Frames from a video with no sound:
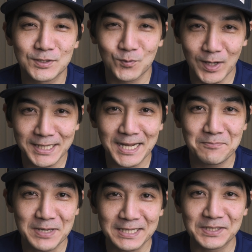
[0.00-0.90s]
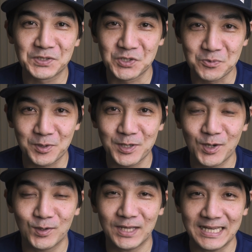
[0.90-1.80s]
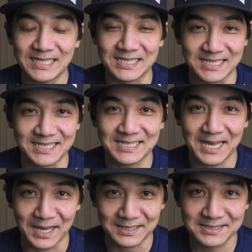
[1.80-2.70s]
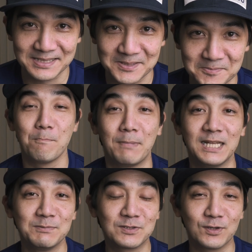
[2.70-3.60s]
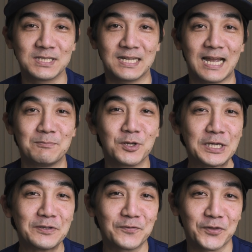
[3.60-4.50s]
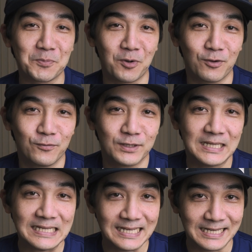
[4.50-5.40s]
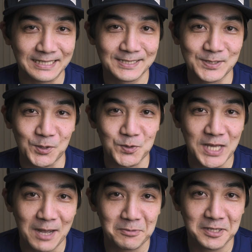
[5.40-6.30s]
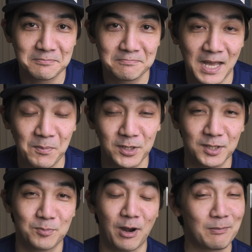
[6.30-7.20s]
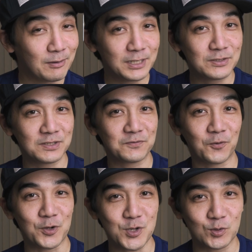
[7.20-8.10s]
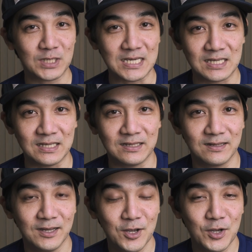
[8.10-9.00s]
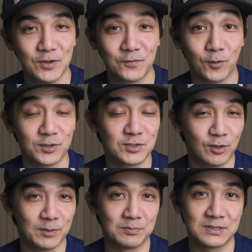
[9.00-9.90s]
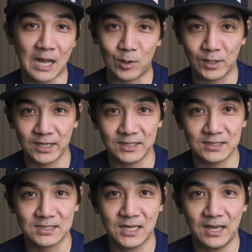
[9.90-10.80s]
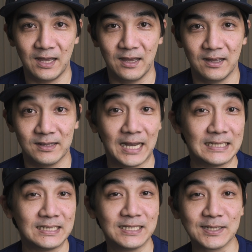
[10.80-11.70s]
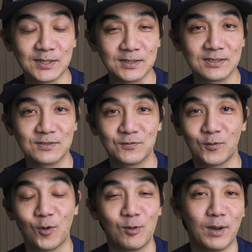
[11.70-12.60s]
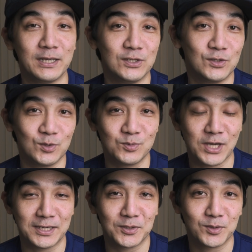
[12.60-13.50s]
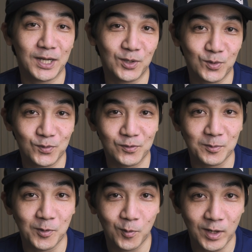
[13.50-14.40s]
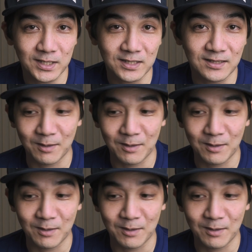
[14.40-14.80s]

So why did I pick the Supernote A6X? My name is Chris and I'm looking for the perfect e-ink note tablet. I'm gonna primarily use it for note taking, for scripts, outlines, and ideas for my YouTube channel, Hello from Hawaii.